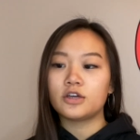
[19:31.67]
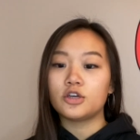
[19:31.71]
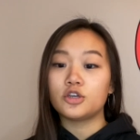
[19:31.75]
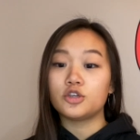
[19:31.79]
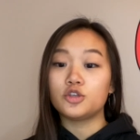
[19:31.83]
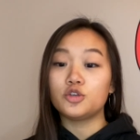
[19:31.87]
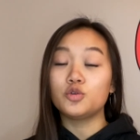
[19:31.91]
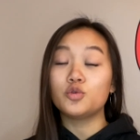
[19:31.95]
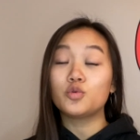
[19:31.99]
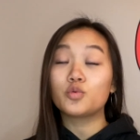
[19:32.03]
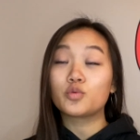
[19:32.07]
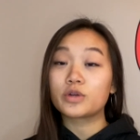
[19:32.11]

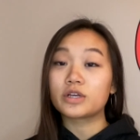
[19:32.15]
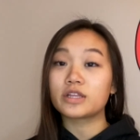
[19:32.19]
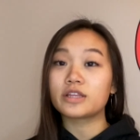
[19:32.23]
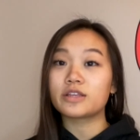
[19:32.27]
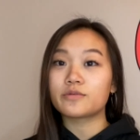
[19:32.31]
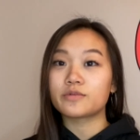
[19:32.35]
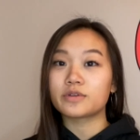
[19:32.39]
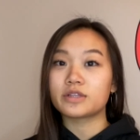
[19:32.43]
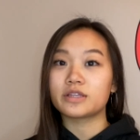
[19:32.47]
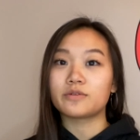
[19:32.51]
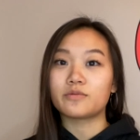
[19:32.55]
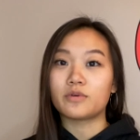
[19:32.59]
you
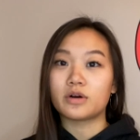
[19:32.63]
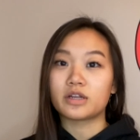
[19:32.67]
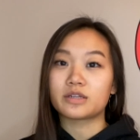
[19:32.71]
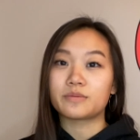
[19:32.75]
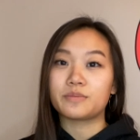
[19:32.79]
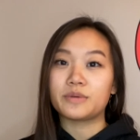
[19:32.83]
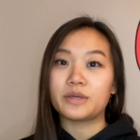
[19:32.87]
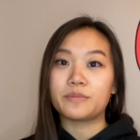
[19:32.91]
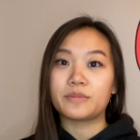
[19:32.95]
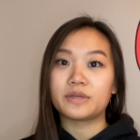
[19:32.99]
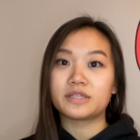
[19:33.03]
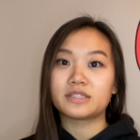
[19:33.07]
really want to
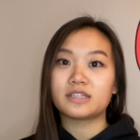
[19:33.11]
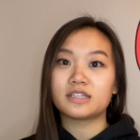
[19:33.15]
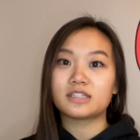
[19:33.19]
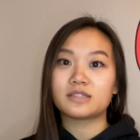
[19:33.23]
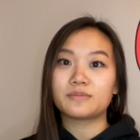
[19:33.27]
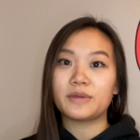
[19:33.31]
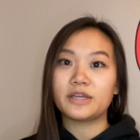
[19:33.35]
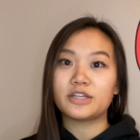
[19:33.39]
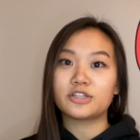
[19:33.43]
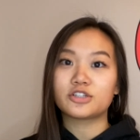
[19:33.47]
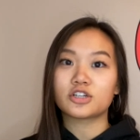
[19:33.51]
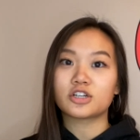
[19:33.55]
be a business
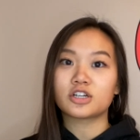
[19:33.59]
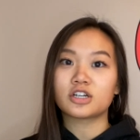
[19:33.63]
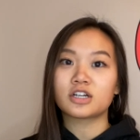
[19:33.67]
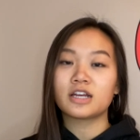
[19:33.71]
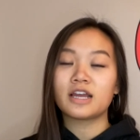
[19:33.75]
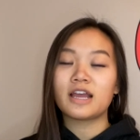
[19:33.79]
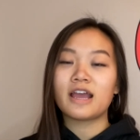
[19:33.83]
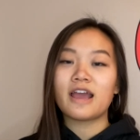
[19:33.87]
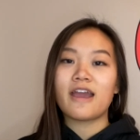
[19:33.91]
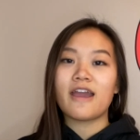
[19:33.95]
major